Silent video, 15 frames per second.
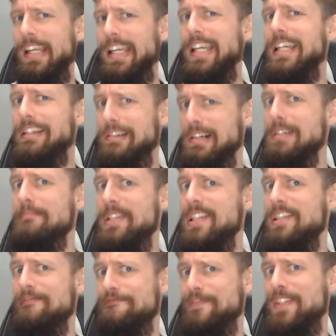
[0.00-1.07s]
It got me
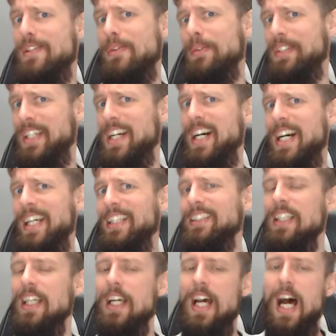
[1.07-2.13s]
in the feels,
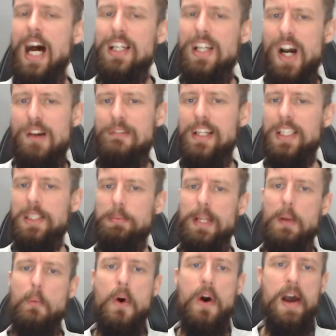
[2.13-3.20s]
guys! I can't really
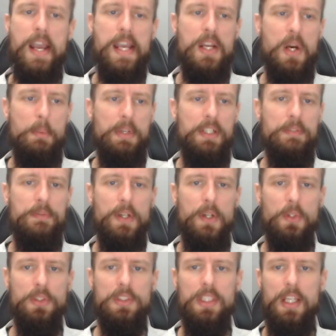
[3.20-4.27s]
explain why it got me in the
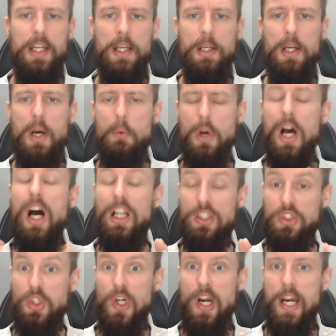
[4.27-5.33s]
feels. Well, I'll
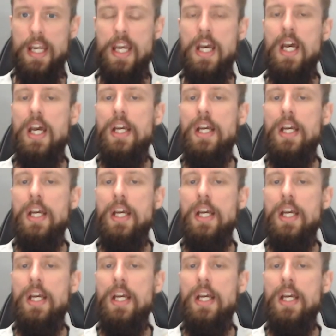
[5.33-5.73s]
try.